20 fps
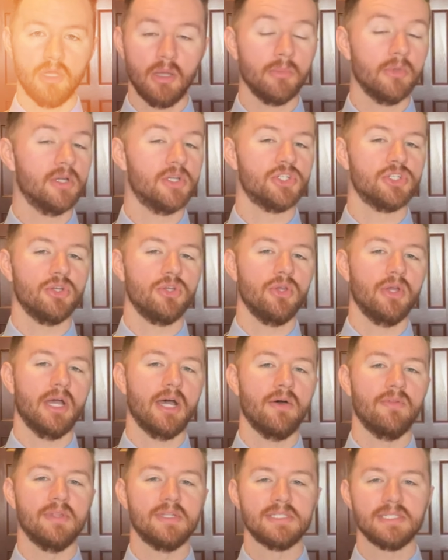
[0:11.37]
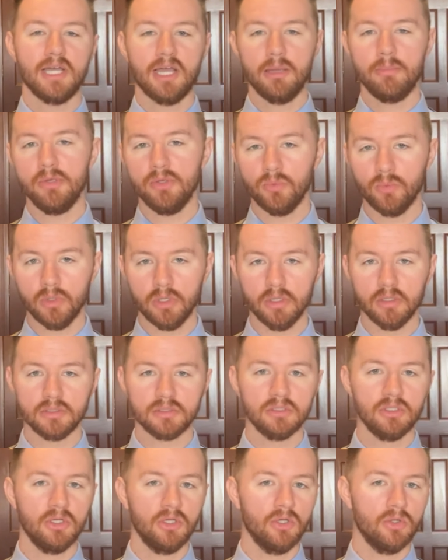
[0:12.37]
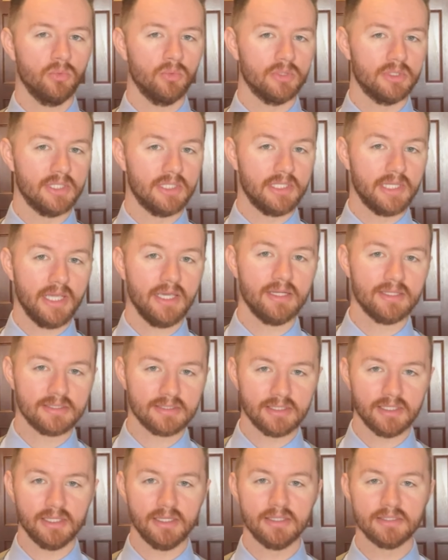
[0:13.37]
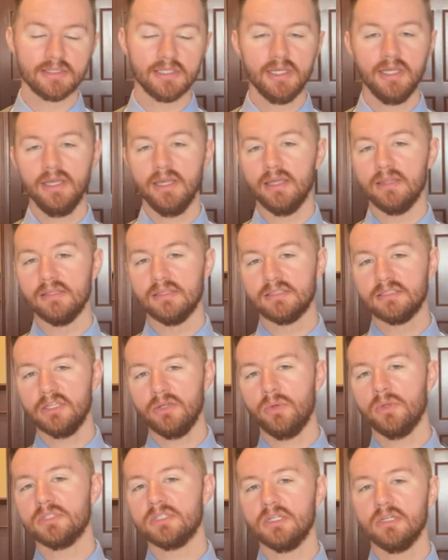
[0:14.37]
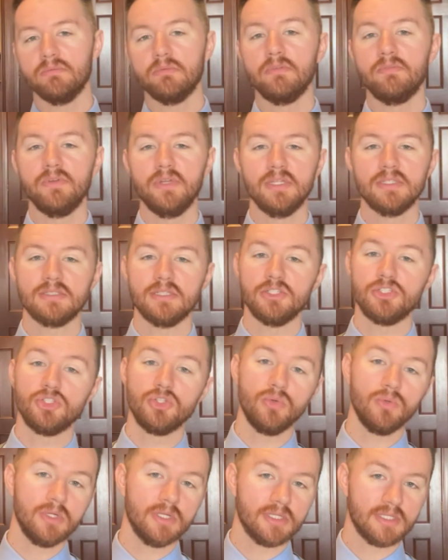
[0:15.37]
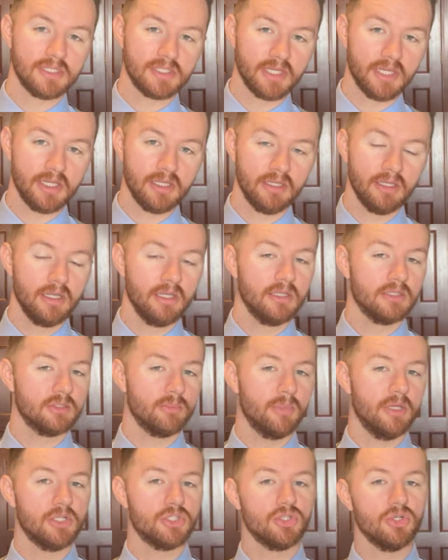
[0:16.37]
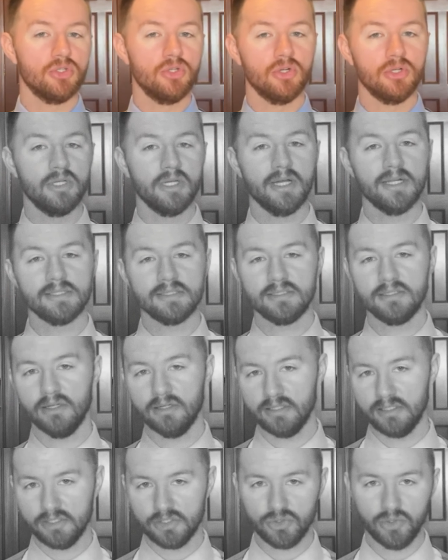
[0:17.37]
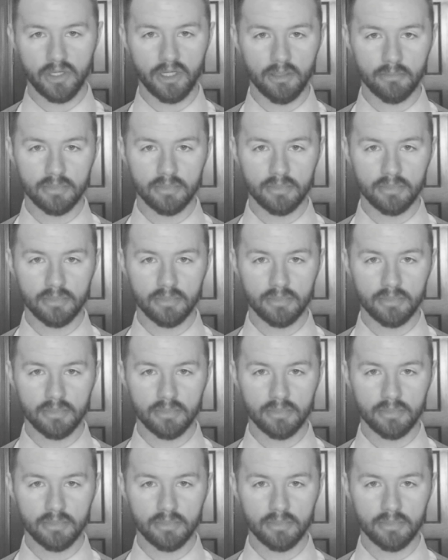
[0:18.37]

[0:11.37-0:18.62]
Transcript: I'm going to show you how the timing works, what the data says, and the sequencing of events that you need to take to make sure you're not stuck in a trap.